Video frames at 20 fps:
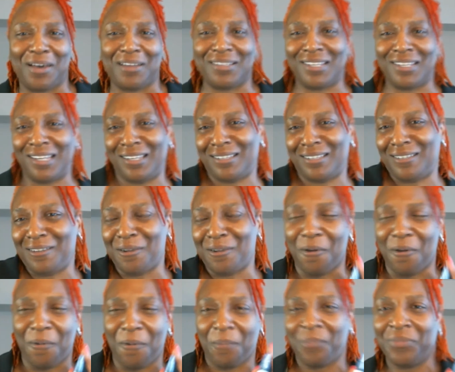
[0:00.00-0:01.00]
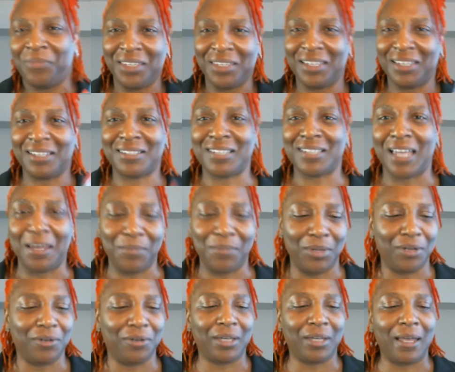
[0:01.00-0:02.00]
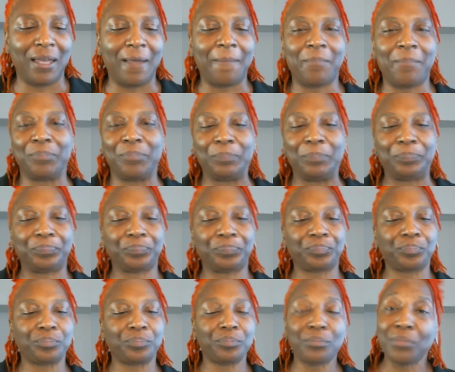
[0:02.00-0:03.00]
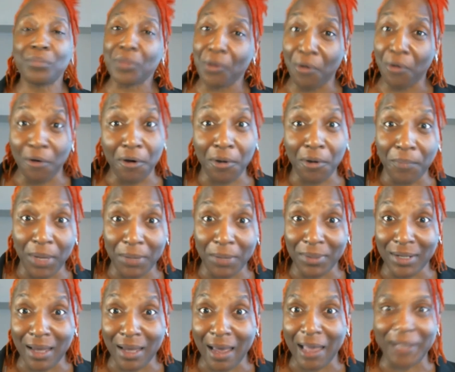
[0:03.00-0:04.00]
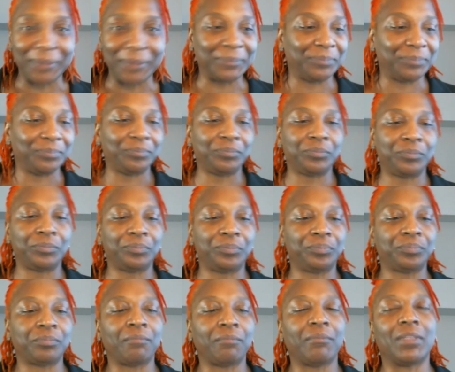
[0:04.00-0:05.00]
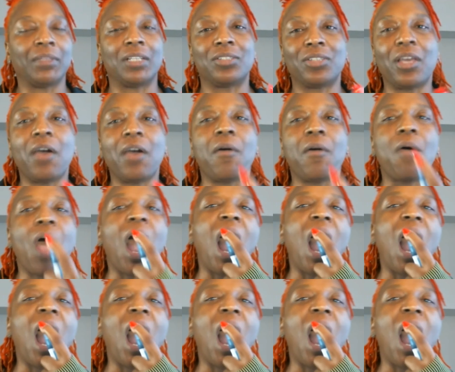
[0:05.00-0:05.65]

taste, you know, excitement, okay? Or maybe not. Let's go.